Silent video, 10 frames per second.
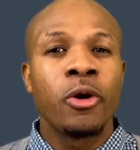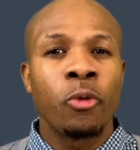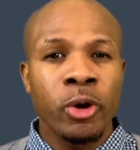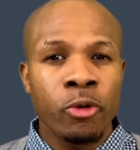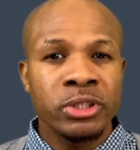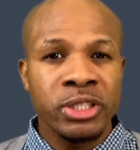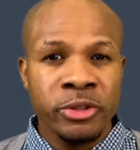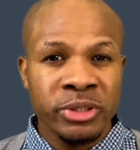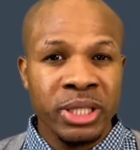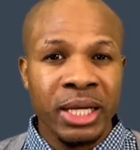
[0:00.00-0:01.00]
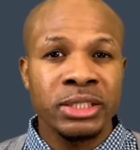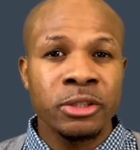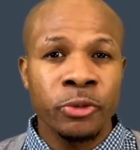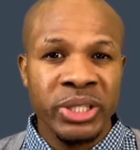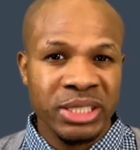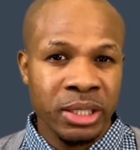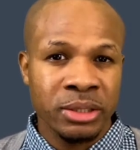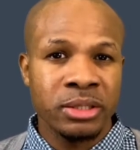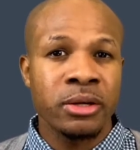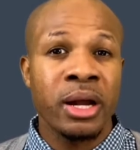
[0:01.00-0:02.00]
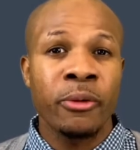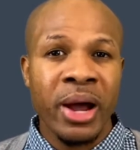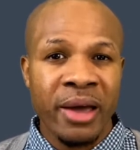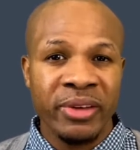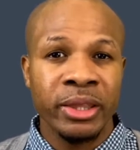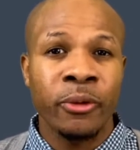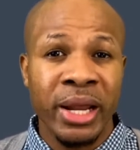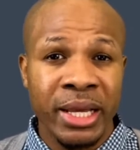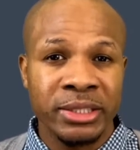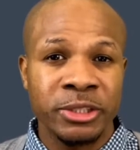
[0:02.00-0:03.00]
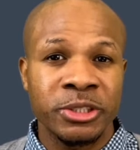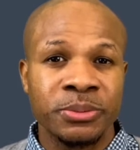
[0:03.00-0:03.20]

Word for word: We're going to use logical reasoning to arrive at the right answer.